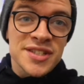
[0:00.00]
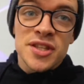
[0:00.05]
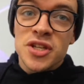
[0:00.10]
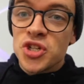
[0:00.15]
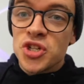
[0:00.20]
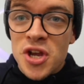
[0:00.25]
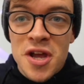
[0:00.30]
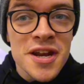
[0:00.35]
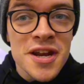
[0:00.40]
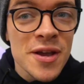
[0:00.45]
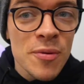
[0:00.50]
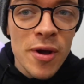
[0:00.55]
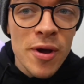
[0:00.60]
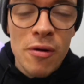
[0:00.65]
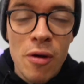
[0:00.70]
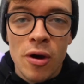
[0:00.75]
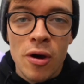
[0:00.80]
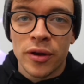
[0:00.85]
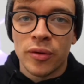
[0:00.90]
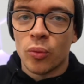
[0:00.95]
the journey we're
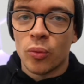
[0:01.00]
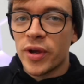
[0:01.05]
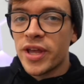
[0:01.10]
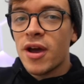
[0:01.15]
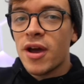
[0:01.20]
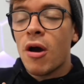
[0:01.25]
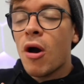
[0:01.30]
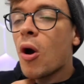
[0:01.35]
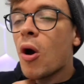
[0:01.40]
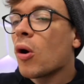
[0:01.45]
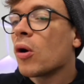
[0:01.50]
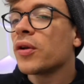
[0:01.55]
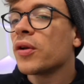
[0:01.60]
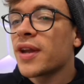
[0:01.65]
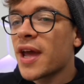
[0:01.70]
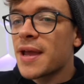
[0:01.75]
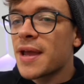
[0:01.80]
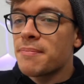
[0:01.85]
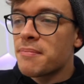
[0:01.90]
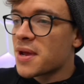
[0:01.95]
on. We are on
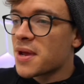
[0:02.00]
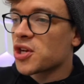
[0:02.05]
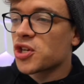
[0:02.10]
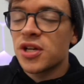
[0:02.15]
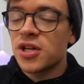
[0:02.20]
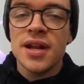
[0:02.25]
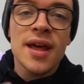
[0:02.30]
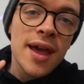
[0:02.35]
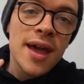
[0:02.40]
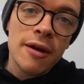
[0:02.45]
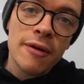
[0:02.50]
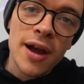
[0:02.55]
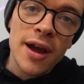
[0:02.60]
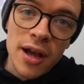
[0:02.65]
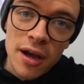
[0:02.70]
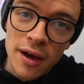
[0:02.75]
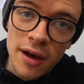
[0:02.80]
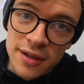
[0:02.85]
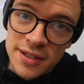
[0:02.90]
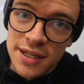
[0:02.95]
a mission here at
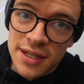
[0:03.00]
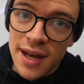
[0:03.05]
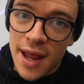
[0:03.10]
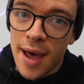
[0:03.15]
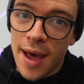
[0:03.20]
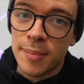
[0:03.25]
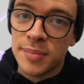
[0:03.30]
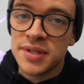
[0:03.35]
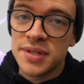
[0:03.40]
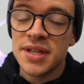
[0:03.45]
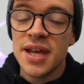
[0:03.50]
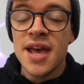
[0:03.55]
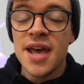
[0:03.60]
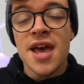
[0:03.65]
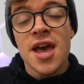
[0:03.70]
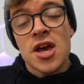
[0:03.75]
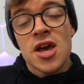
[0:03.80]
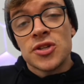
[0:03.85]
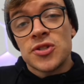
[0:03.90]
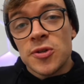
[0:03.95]
Carter Labs
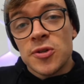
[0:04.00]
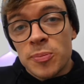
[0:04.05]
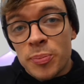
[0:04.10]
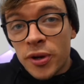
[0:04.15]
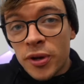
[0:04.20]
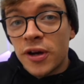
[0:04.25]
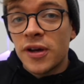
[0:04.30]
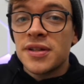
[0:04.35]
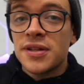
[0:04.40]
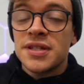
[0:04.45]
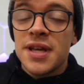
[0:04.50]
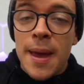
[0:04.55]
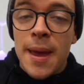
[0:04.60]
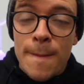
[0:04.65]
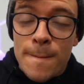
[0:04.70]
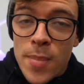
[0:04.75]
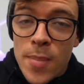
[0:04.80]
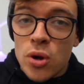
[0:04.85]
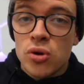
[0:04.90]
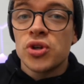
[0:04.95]
to put
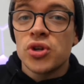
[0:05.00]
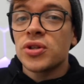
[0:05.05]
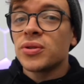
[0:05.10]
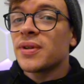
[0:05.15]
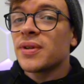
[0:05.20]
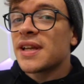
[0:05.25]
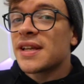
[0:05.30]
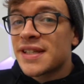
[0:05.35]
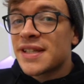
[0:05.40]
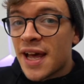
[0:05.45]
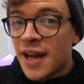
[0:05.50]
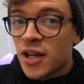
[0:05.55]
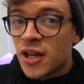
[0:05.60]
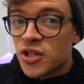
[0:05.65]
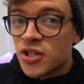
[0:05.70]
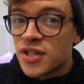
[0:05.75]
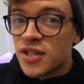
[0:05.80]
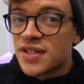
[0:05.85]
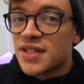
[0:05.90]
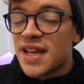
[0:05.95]
emotional
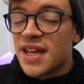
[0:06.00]
intelligence